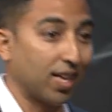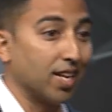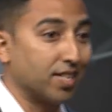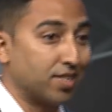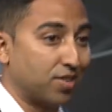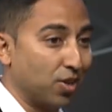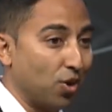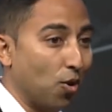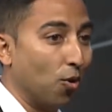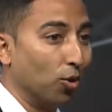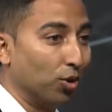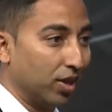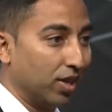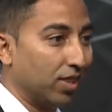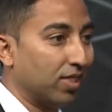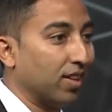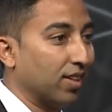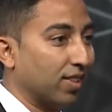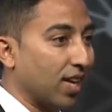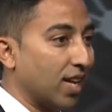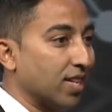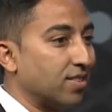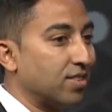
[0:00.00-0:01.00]
That's the only
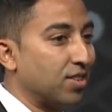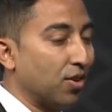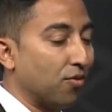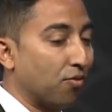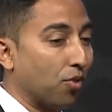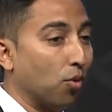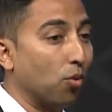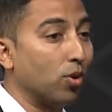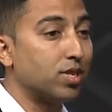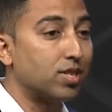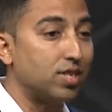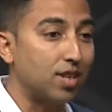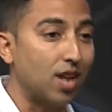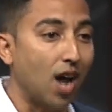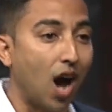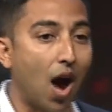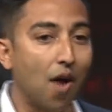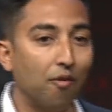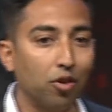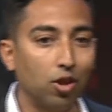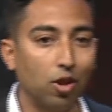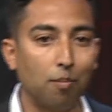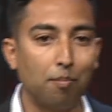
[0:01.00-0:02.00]
thing that's different. What's
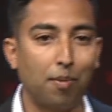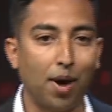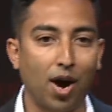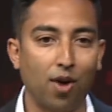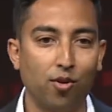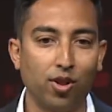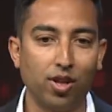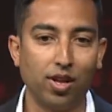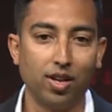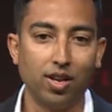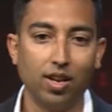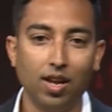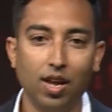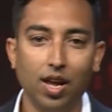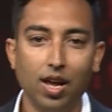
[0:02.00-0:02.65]
novel about it